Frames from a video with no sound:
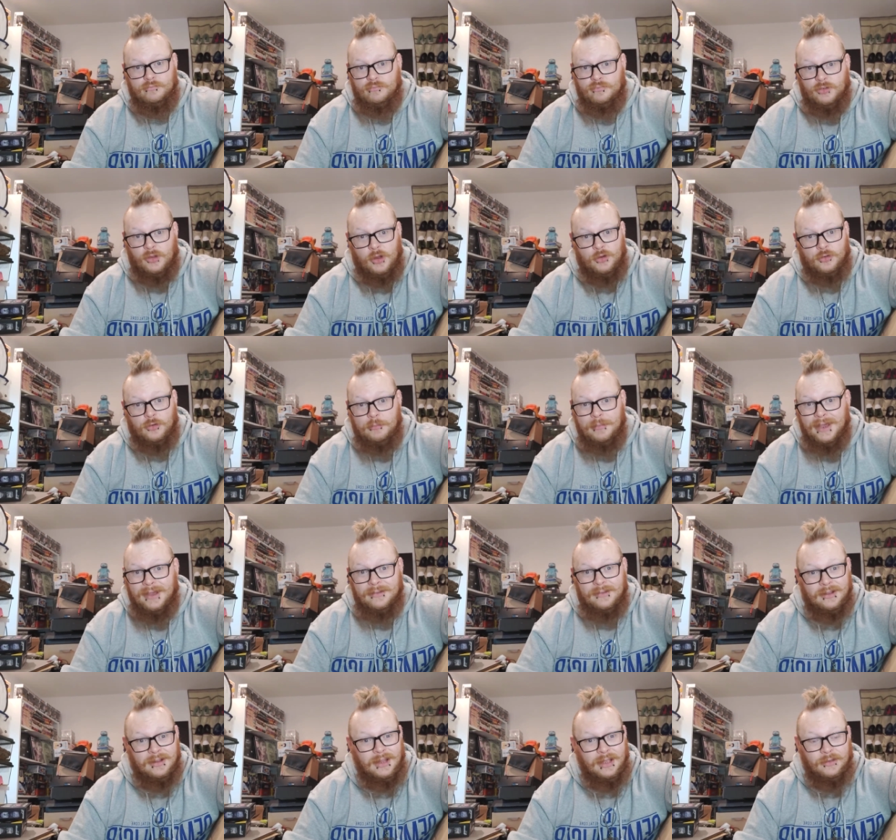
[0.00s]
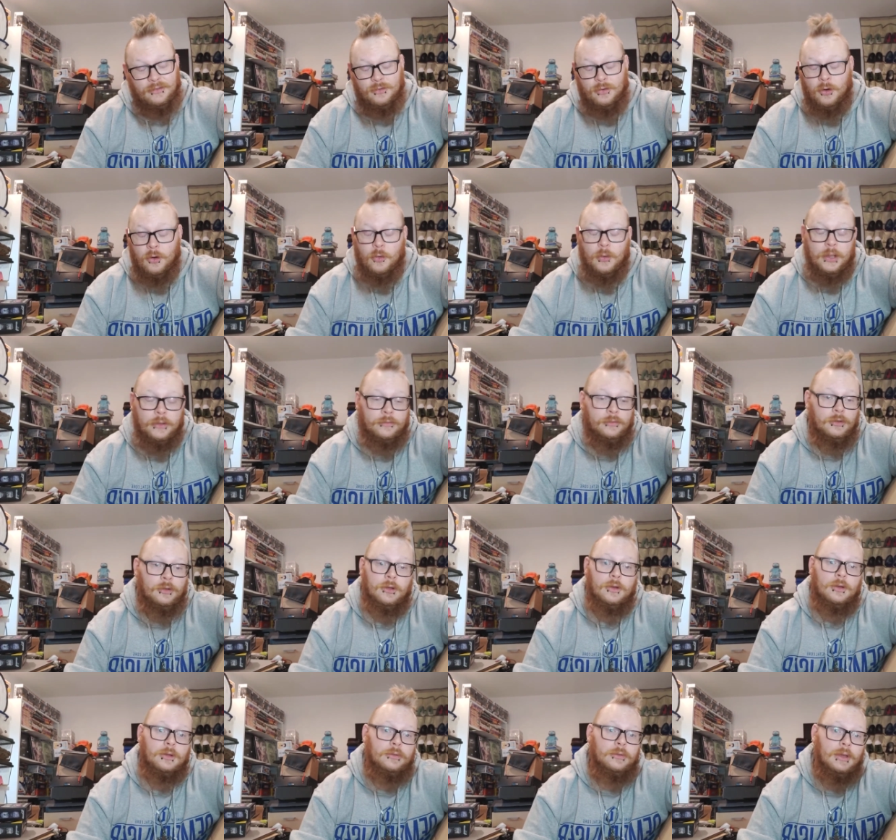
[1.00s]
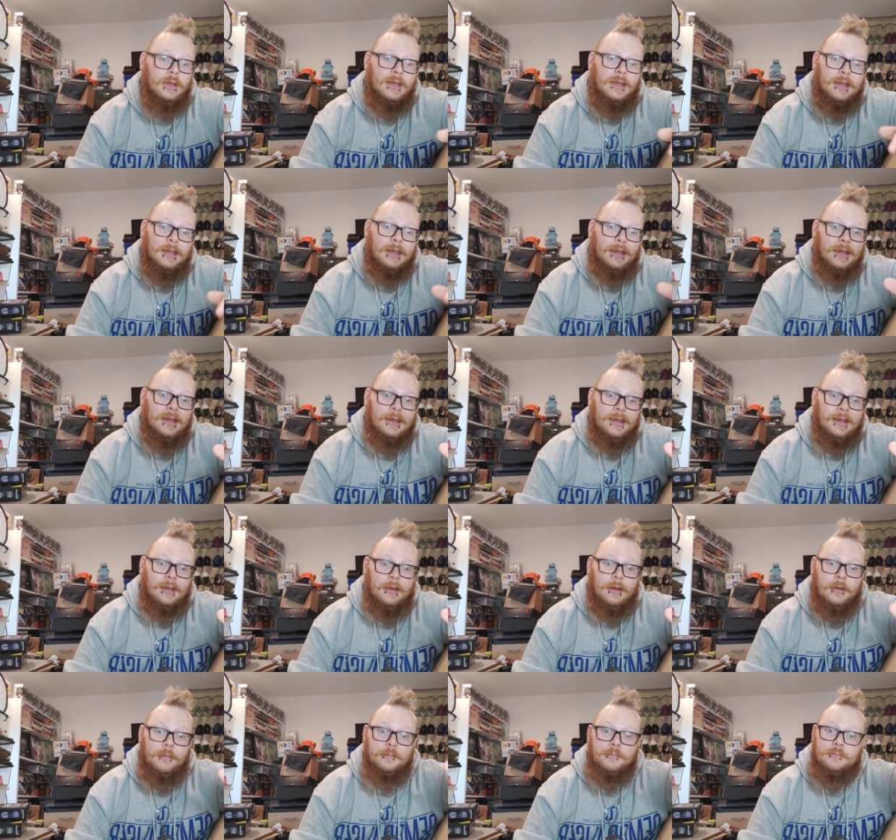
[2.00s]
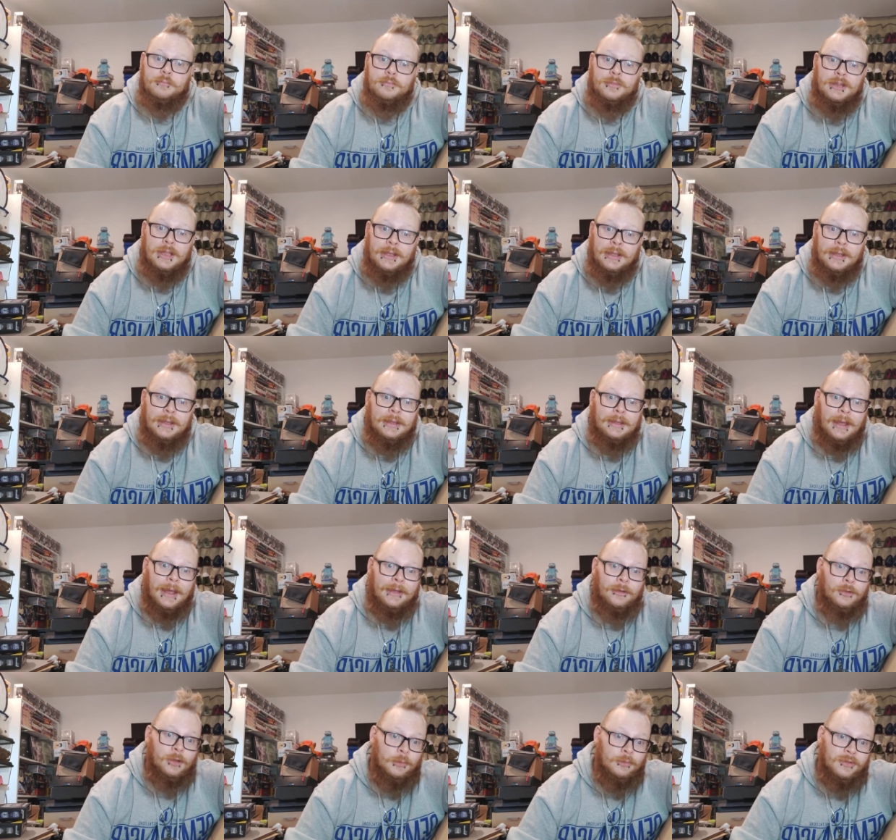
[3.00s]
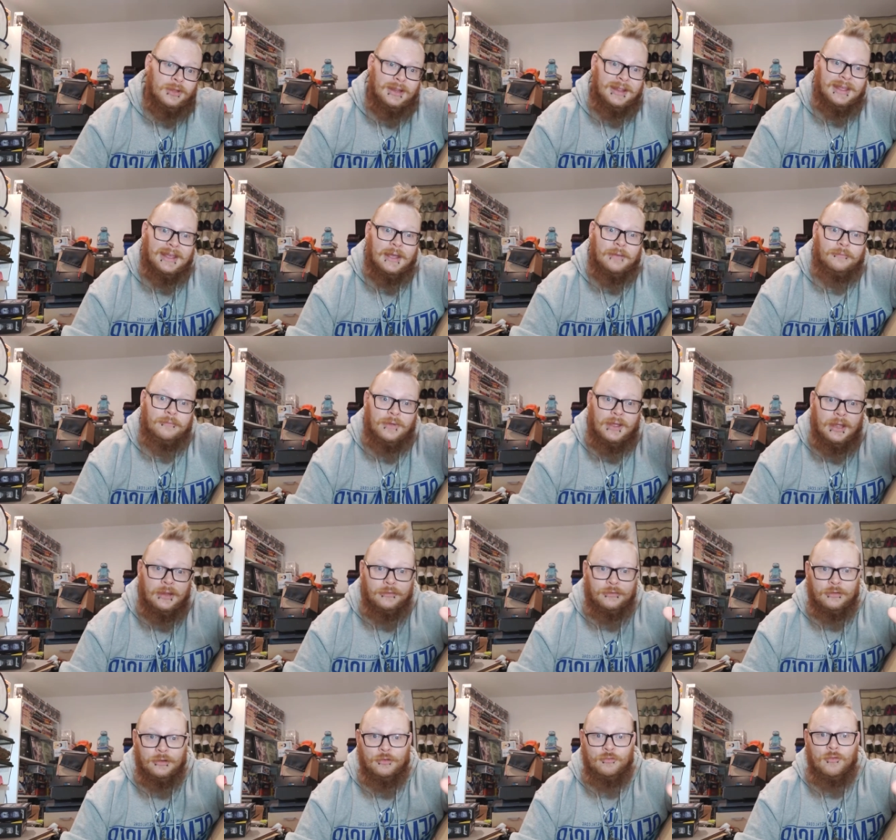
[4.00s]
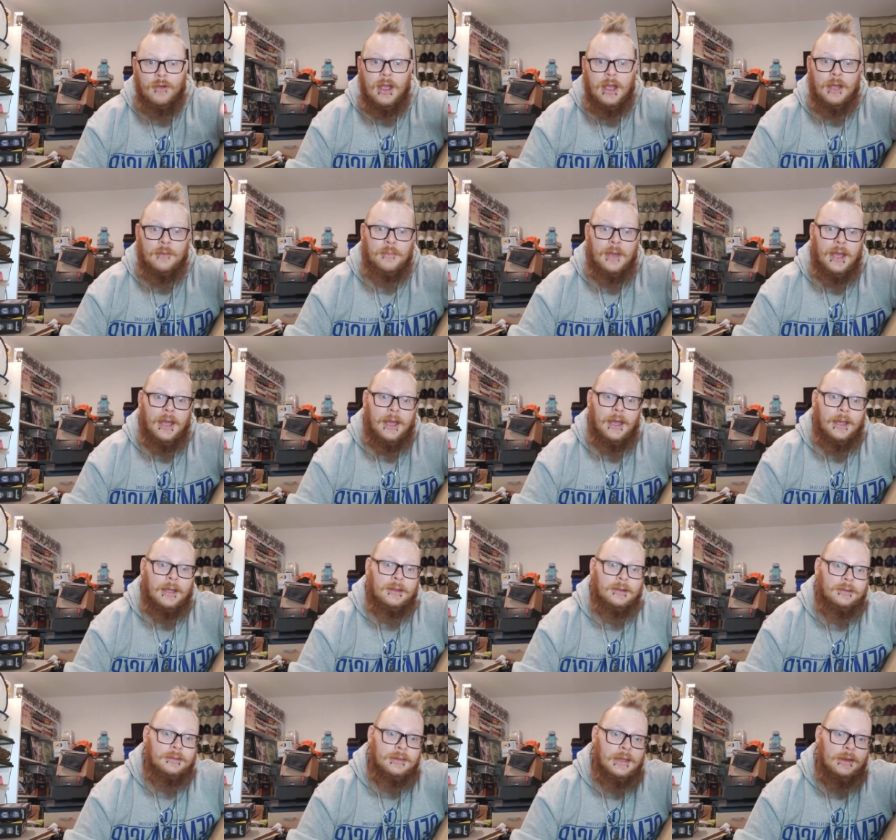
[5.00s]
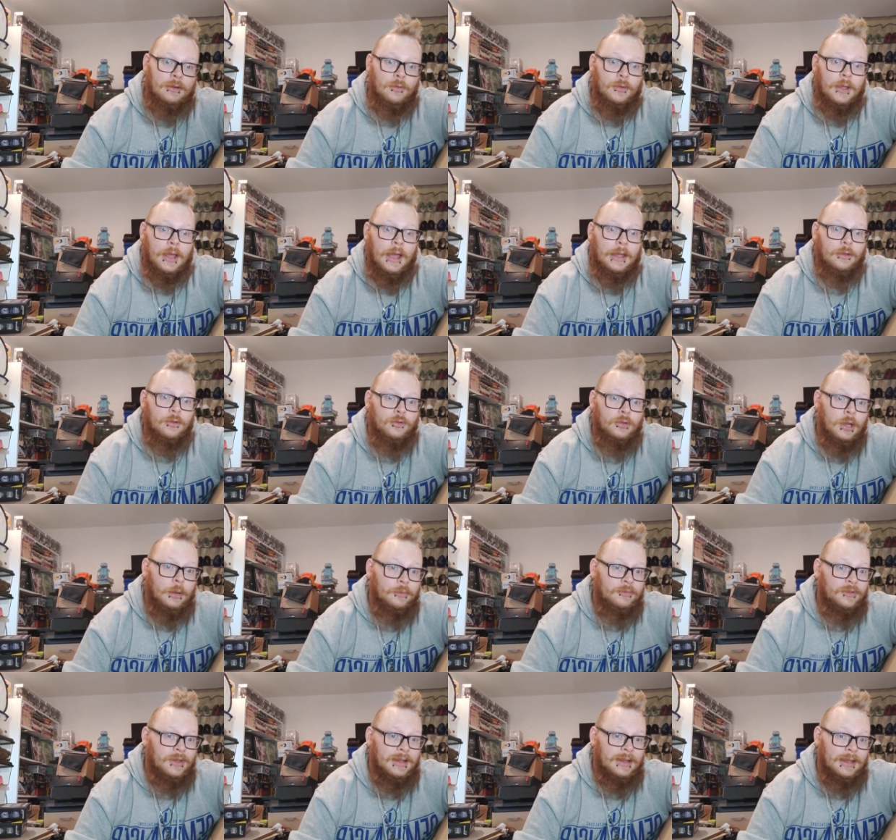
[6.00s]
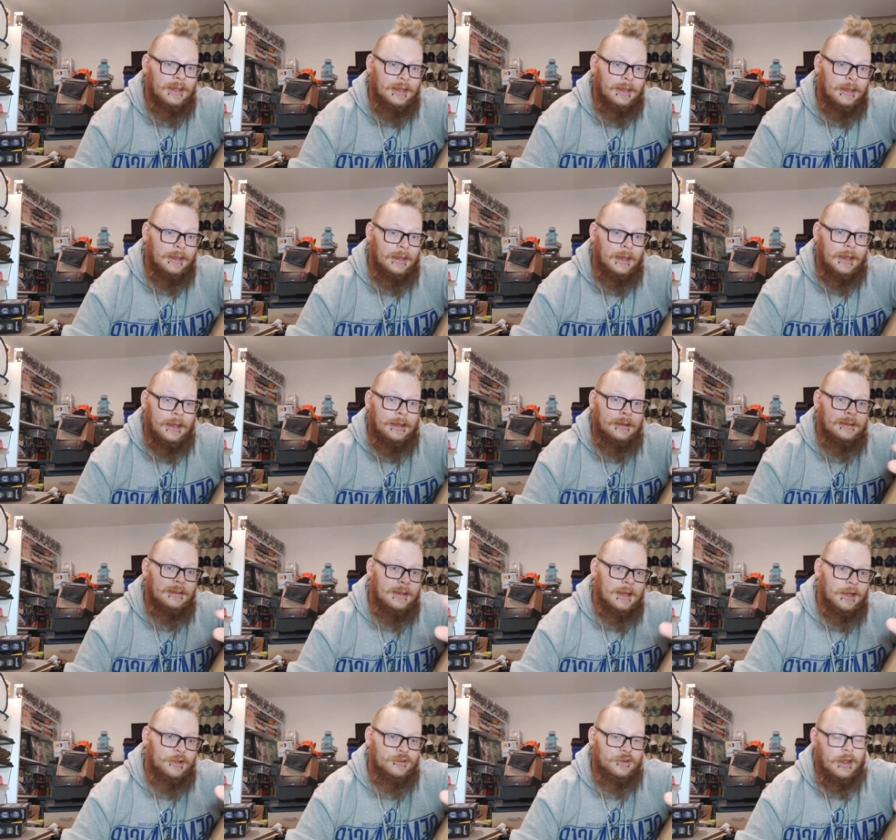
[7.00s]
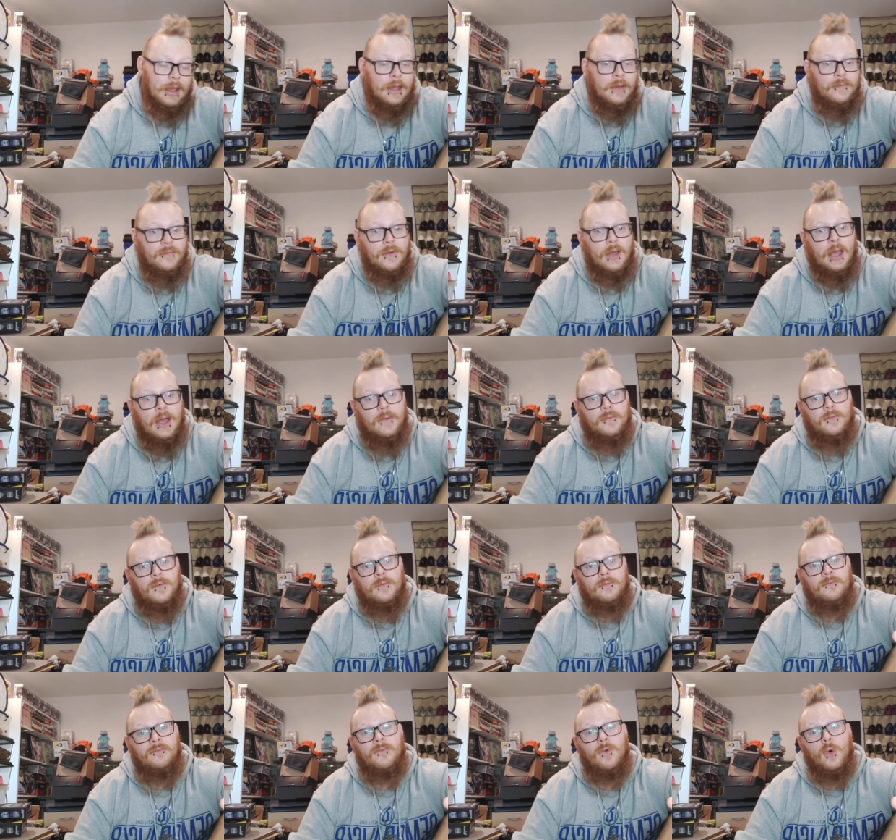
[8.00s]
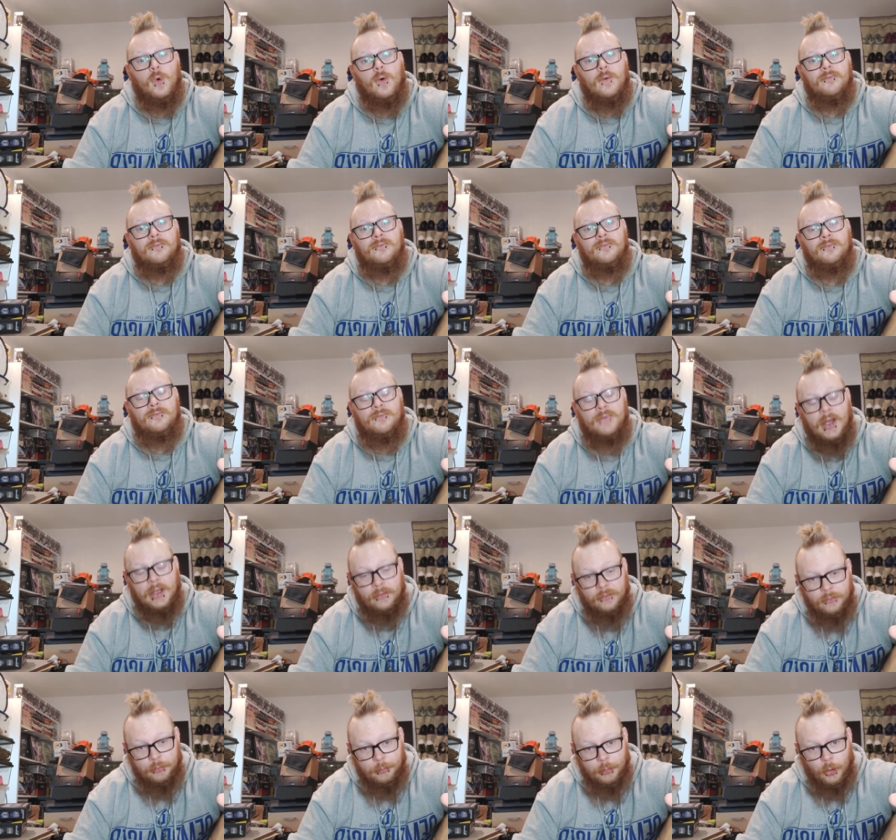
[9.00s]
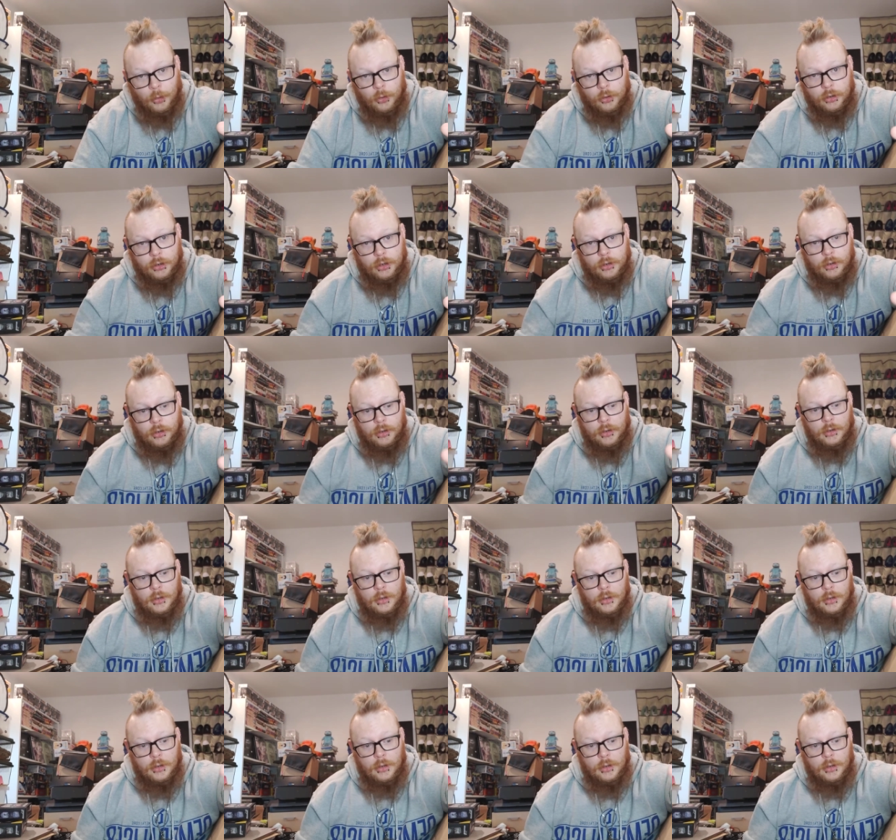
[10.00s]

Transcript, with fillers: Social media links are always good. DEKUZZEN for Instagram and DanielKUZZEN-FF for Facebook.